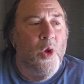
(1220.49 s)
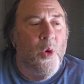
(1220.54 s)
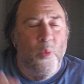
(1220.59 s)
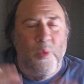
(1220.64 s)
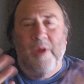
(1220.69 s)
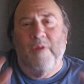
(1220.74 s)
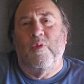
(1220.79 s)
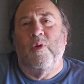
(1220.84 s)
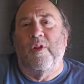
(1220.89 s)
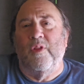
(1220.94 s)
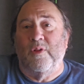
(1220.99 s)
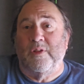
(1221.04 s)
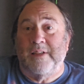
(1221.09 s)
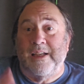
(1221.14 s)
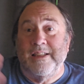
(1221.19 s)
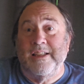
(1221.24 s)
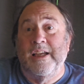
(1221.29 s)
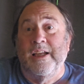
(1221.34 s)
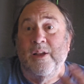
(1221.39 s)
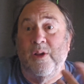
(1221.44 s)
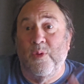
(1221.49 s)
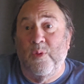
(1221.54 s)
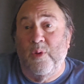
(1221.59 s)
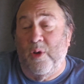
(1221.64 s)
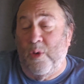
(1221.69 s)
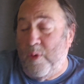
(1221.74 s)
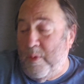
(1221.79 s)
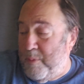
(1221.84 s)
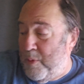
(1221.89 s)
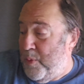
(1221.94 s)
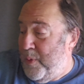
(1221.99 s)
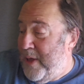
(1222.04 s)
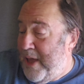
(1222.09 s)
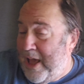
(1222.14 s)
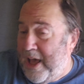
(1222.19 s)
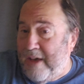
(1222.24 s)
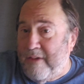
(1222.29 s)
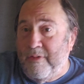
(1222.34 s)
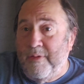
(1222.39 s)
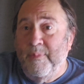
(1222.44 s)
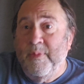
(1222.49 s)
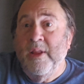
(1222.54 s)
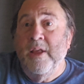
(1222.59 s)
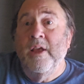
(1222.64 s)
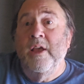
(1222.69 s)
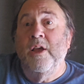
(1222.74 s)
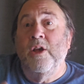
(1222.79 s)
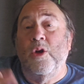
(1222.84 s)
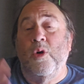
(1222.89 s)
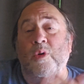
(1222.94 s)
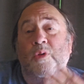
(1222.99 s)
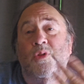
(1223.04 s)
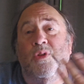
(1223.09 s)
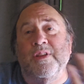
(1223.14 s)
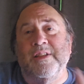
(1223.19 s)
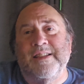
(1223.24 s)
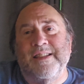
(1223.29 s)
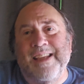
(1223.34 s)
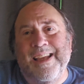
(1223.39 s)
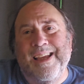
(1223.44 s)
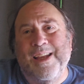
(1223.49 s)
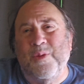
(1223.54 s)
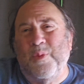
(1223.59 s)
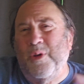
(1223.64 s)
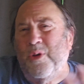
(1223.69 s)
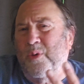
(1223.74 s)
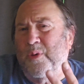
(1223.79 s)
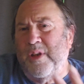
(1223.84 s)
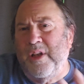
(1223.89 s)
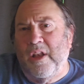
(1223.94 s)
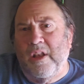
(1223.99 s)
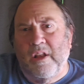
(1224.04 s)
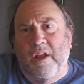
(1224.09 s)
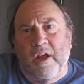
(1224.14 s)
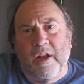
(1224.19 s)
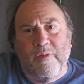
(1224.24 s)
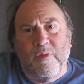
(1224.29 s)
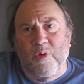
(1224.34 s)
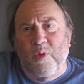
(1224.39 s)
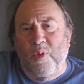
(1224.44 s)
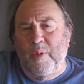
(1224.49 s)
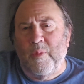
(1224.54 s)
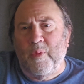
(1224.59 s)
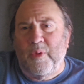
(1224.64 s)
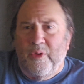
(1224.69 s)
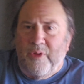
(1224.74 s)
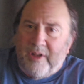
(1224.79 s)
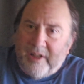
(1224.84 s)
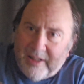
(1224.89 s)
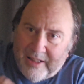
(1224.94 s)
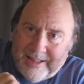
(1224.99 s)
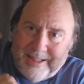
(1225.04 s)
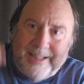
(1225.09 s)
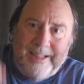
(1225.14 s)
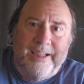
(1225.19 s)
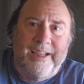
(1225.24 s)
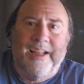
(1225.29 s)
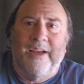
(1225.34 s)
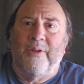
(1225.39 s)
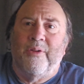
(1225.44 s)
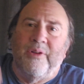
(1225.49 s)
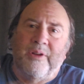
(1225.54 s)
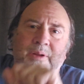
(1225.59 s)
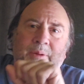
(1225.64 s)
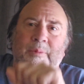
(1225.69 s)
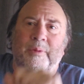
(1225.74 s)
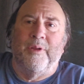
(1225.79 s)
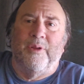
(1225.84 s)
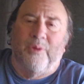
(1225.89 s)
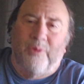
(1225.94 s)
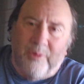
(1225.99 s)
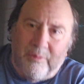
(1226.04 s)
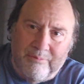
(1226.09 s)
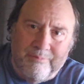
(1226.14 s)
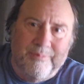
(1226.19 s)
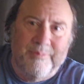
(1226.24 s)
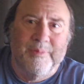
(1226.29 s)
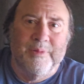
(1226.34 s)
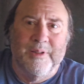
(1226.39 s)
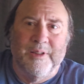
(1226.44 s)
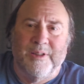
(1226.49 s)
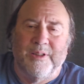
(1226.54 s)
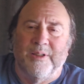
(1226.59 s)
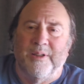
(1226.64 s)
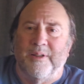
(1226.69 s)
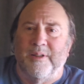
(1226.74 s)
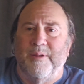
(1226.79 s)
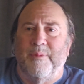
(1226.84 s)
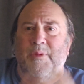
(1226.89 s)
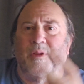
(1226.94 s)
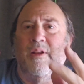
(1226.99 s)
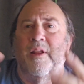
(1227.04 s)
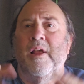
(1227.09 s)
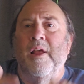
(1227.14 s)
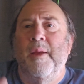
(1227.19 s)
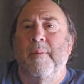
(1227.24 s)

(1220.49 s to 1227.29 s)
We have one of those. That's the kind of equipment we have. Going through the sand, we don't need a lot of equipment. We don't need to dig out, something.